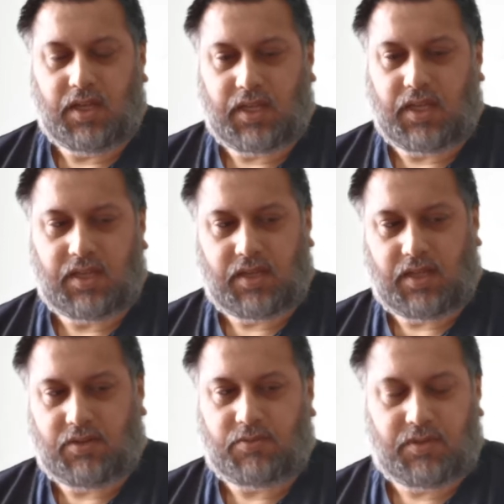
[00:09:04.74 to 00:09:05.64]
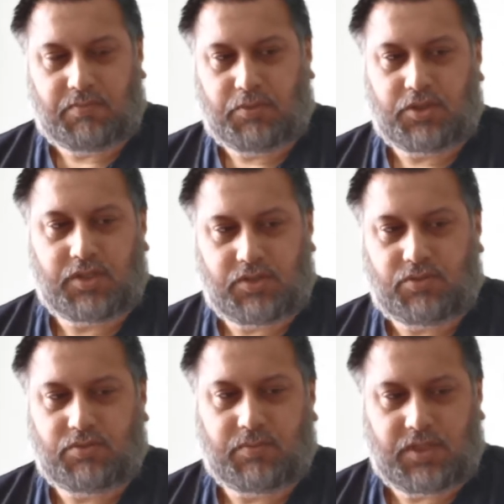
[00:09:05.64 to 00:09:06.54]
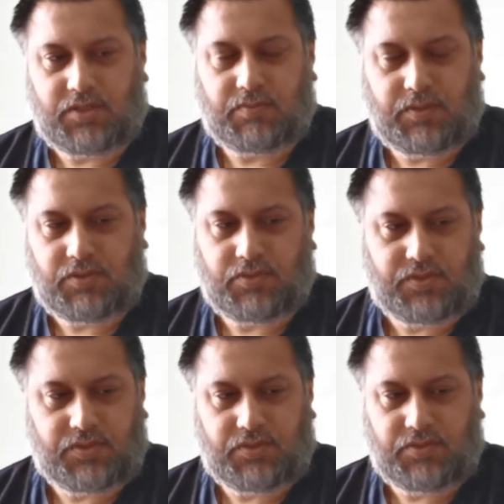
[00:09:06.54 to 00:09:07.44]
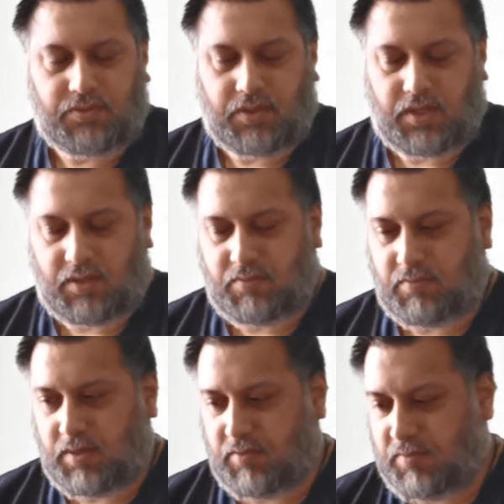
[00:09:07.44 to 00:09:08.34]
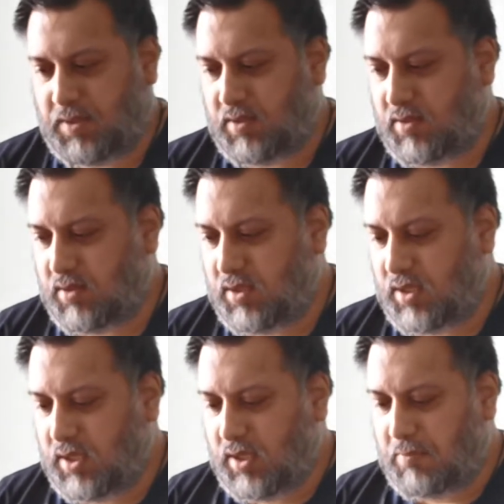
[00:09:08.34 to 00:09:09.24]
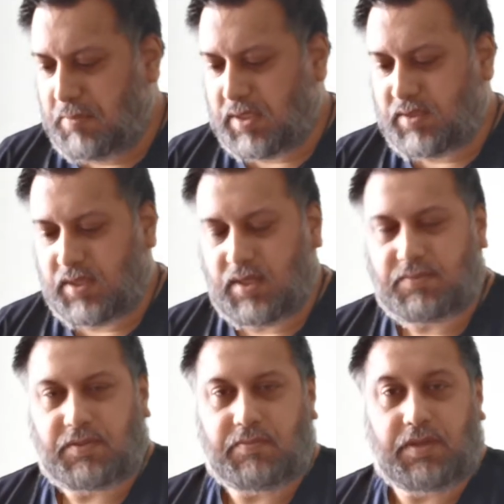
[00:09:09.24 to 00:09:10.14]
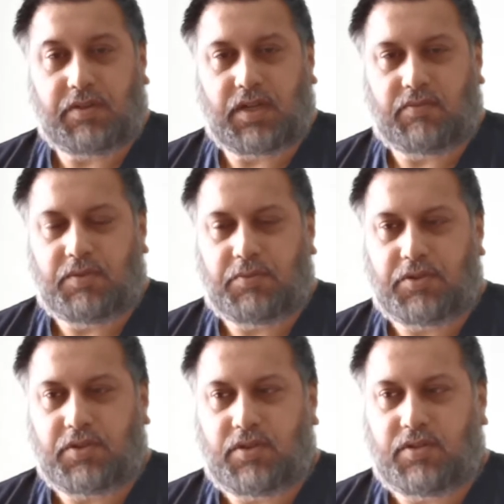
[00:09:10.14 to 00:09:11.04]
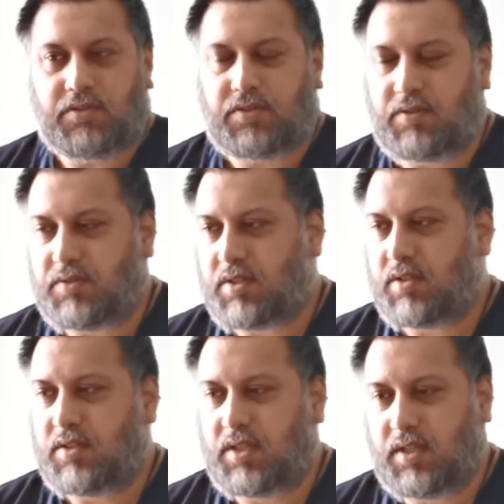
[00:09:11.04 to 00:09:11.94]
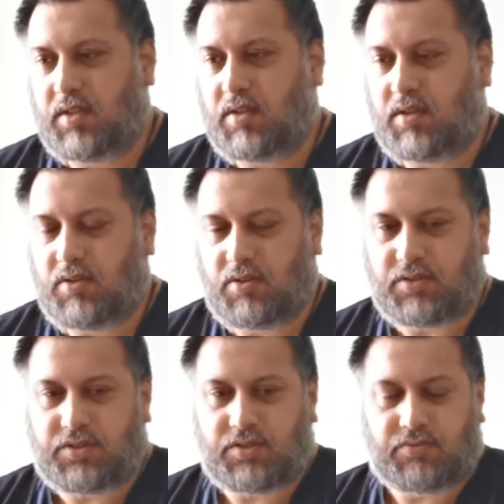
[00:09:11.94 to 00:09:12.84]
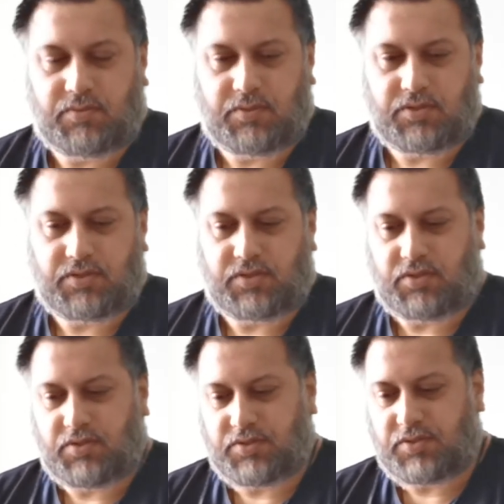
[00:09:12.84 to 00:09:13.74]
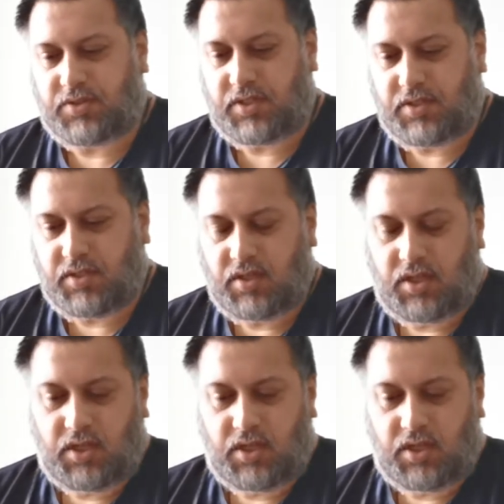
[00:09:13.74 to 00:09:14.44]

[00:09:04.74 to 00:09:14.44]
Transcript: Again, I don't want to push it too much, but also I've been mixing up some of my recovery protocols. So I've started taking oxygen from an oxygen concentrator.